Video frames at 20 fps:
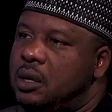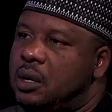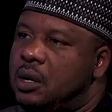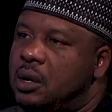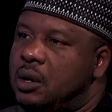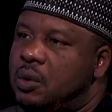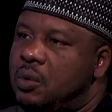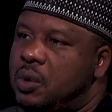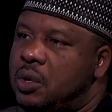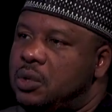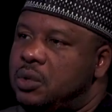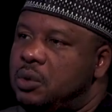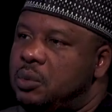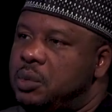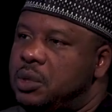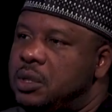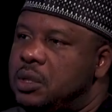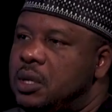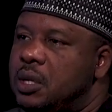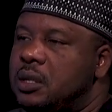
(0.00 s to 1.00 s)
uh, what your
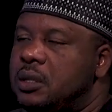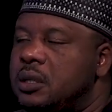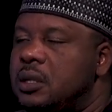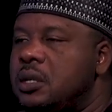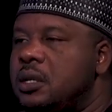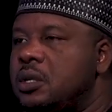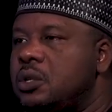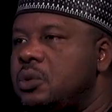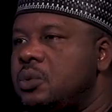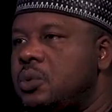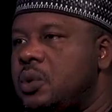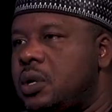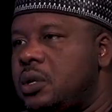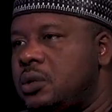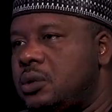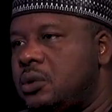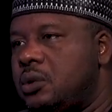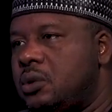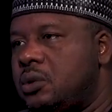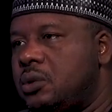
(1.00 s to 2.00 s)
business is,
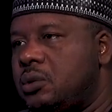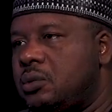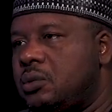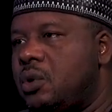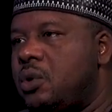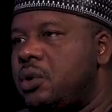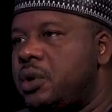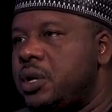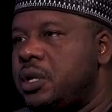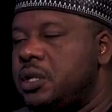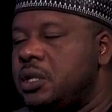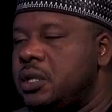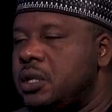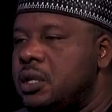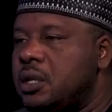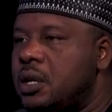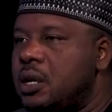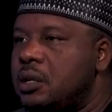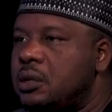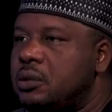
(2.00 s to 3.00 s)
what's your
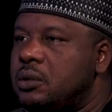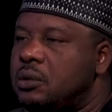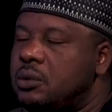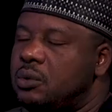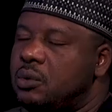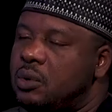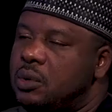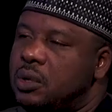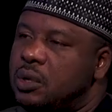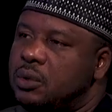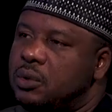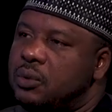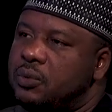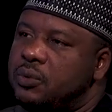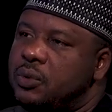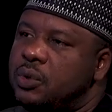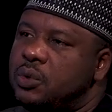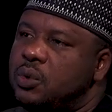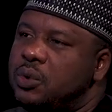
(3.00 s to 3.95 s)
origin, and so on and so forth.